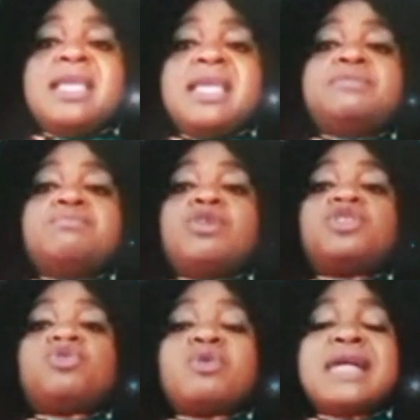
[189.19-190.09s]
is more
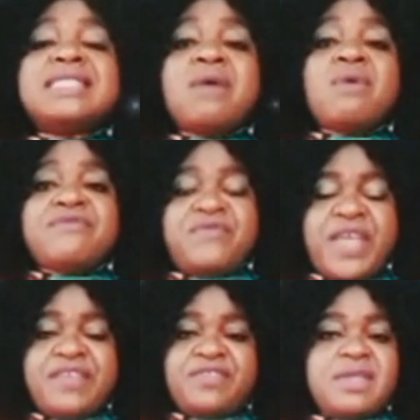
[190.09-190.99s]
stronger than our
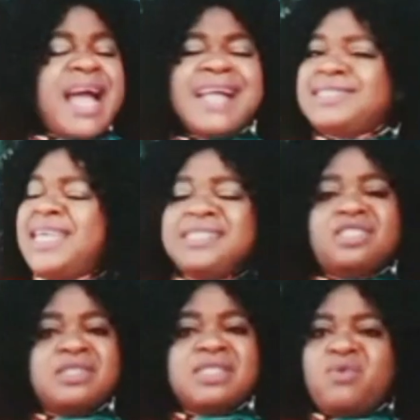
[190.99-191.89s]
faith, and
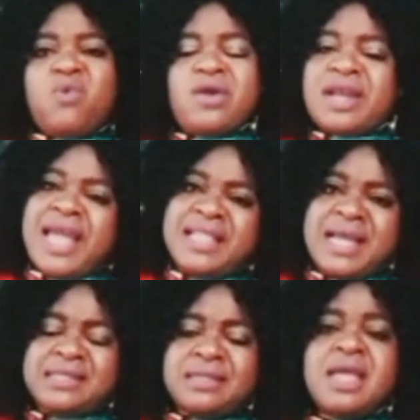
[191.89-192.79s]
things doesn't work like that.